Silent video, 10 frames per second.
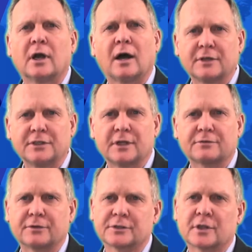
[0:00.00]
of
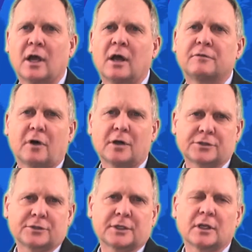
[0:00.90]
indifference,
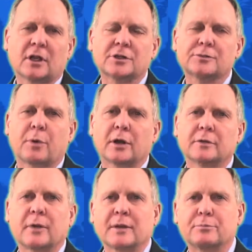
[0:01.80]
fostered in large
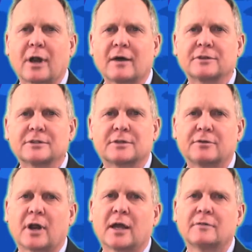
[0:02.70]
part by profits
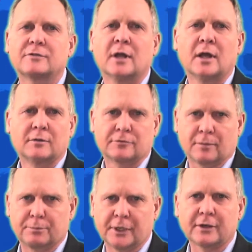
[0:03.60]
derived
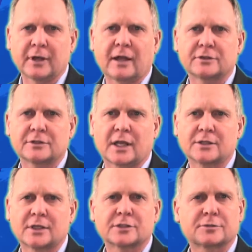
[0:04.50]
from beer
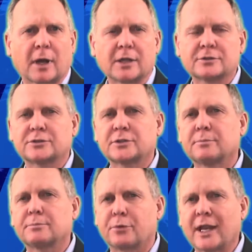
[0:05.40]
advertising,
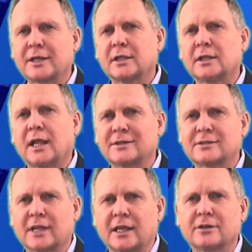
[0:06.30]
sponsorship, branding, and
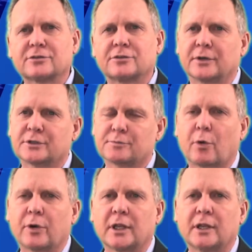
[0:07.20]
sales during
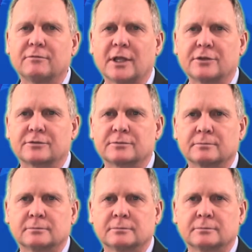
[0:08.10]
sporting events.